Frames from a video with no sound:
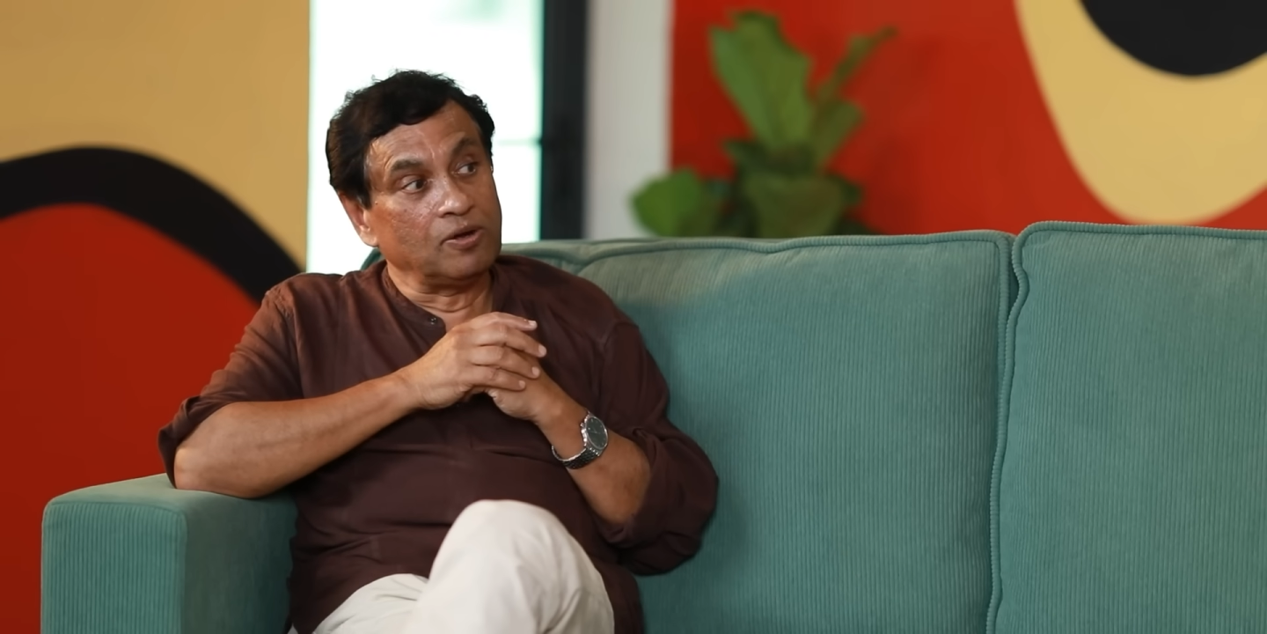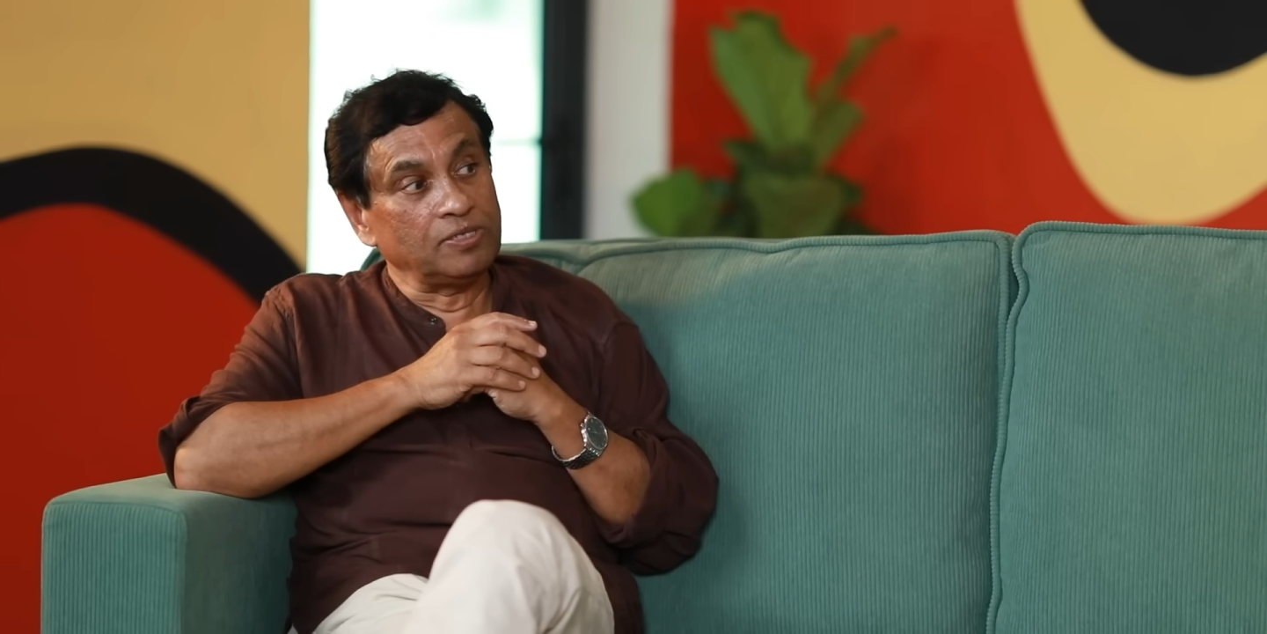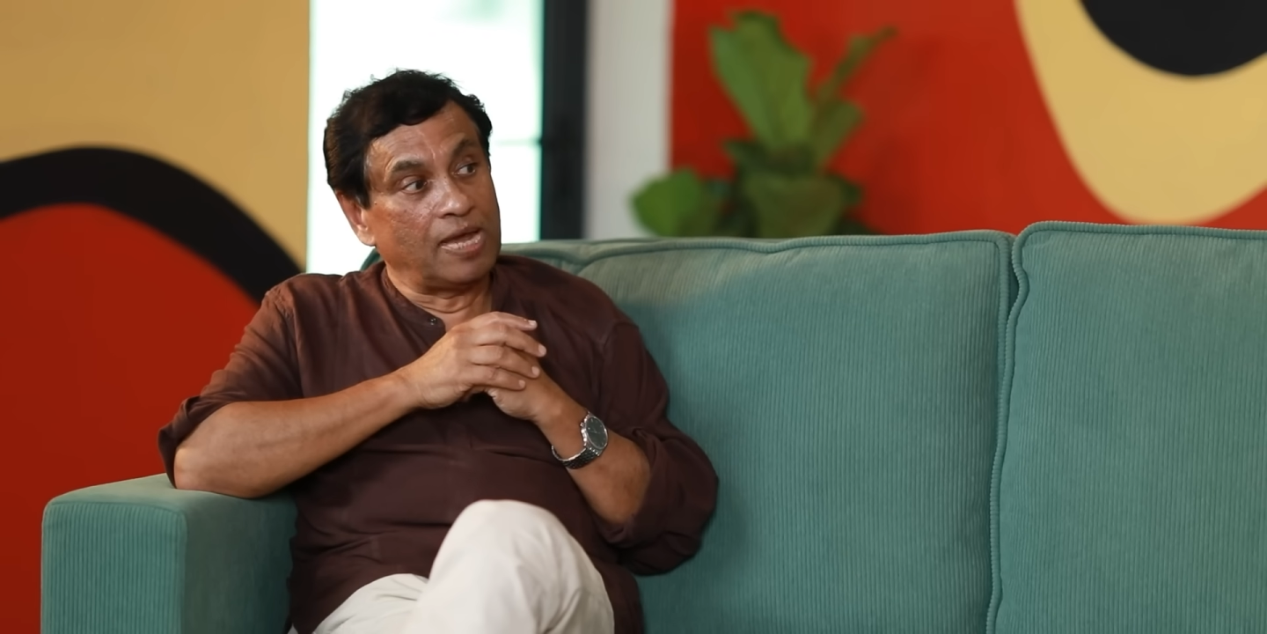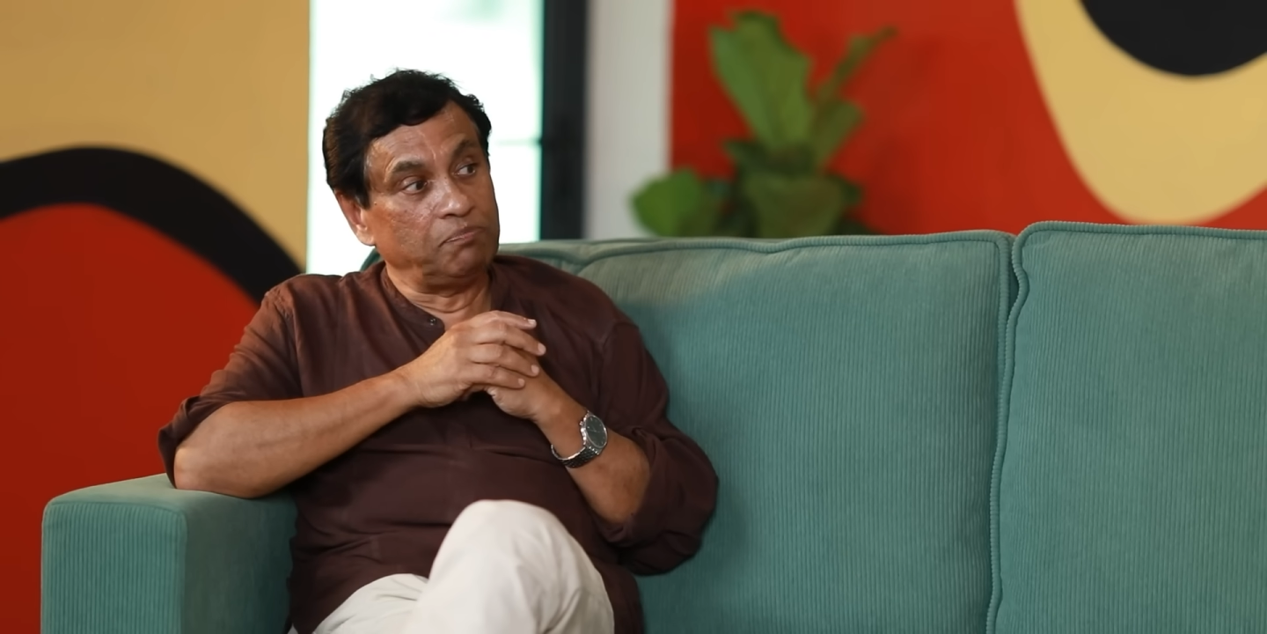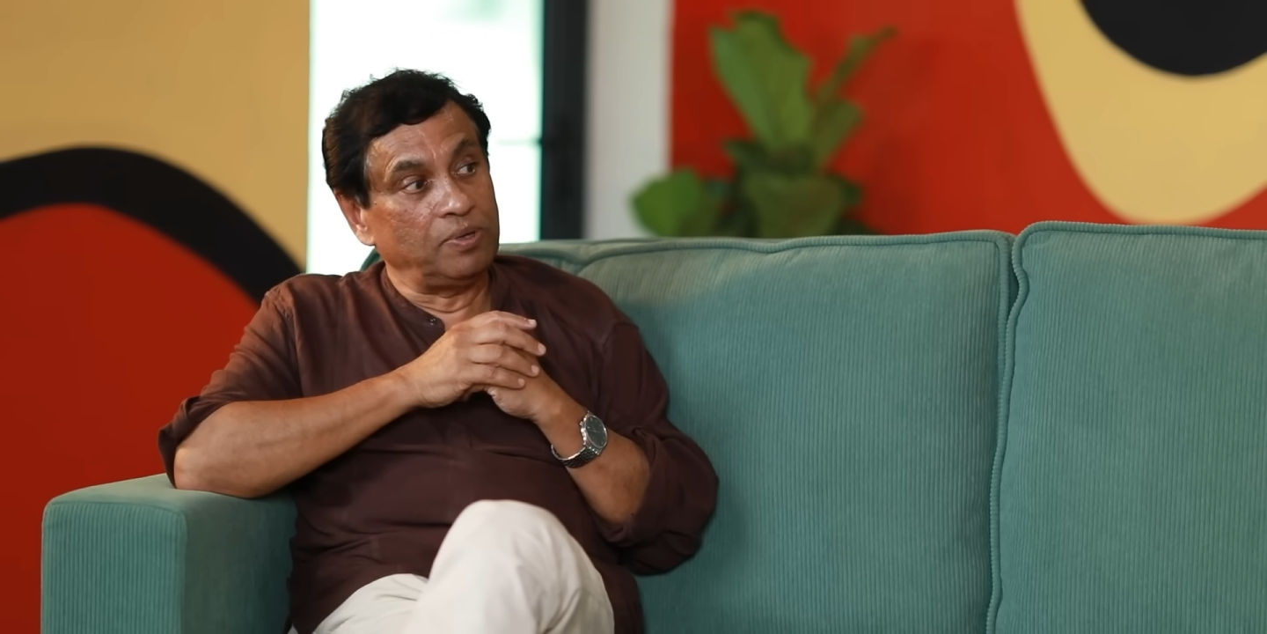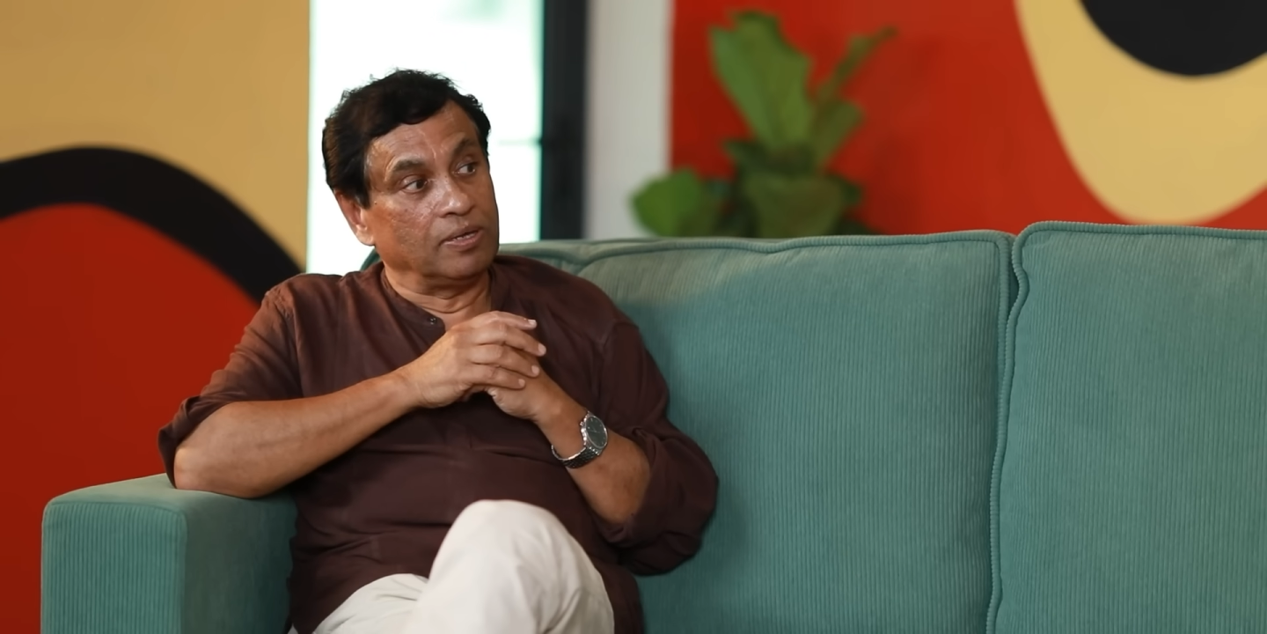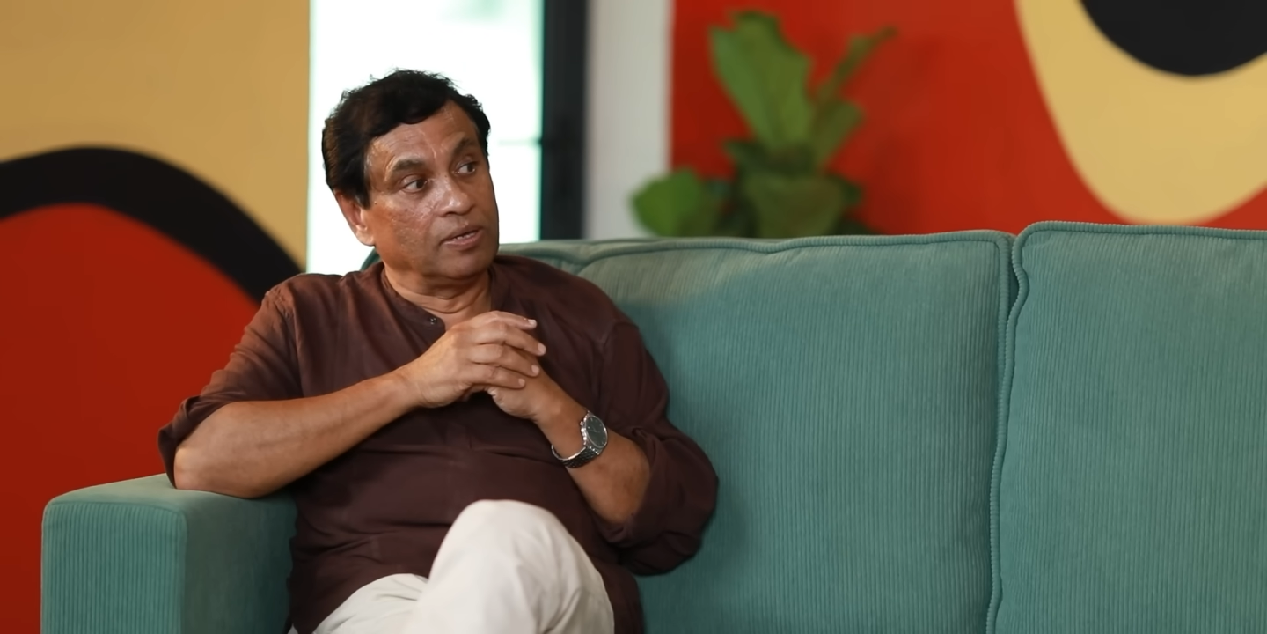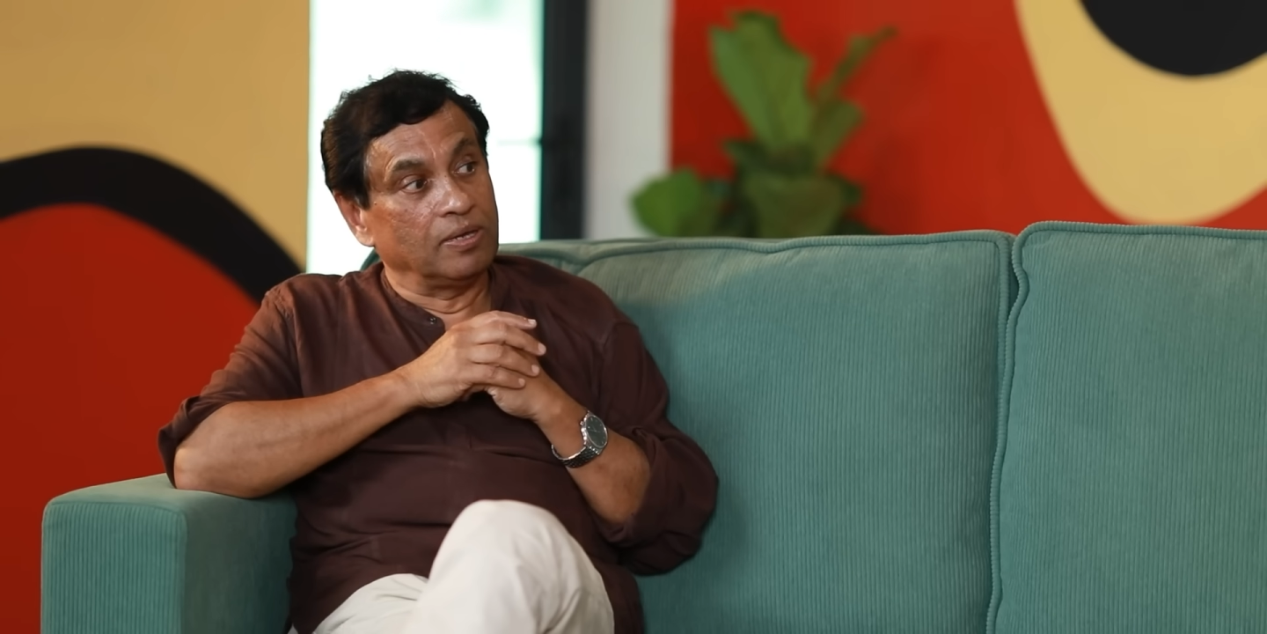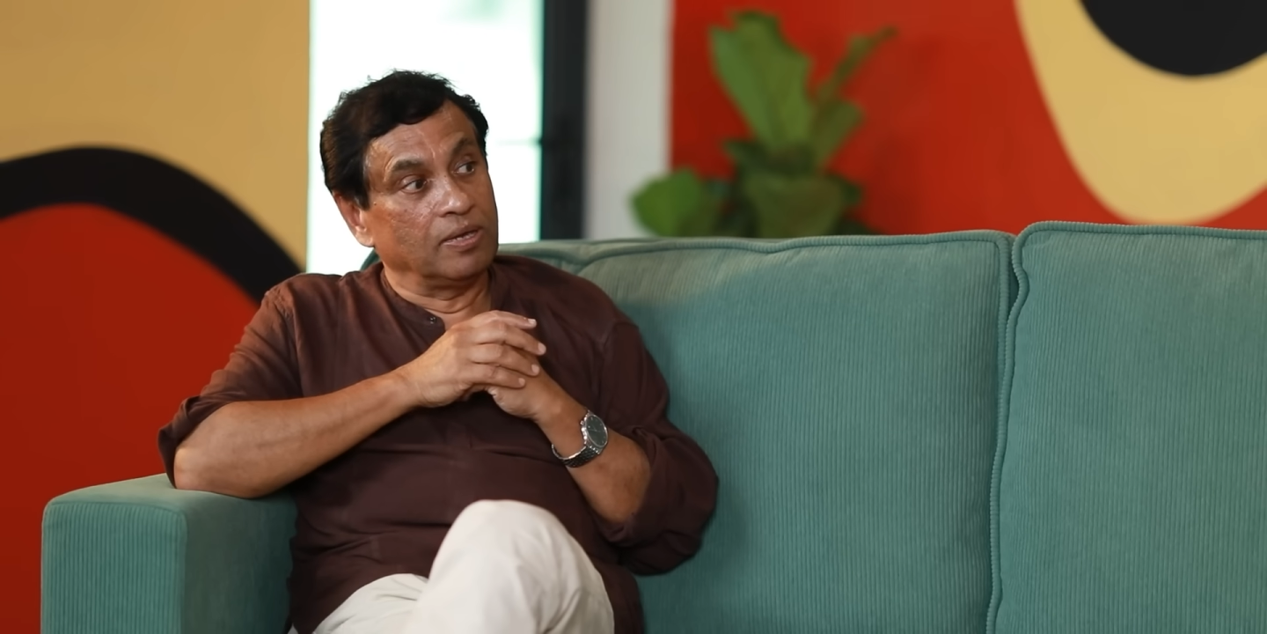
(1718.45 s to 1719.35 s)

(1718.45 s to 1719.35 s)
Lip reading: not happy?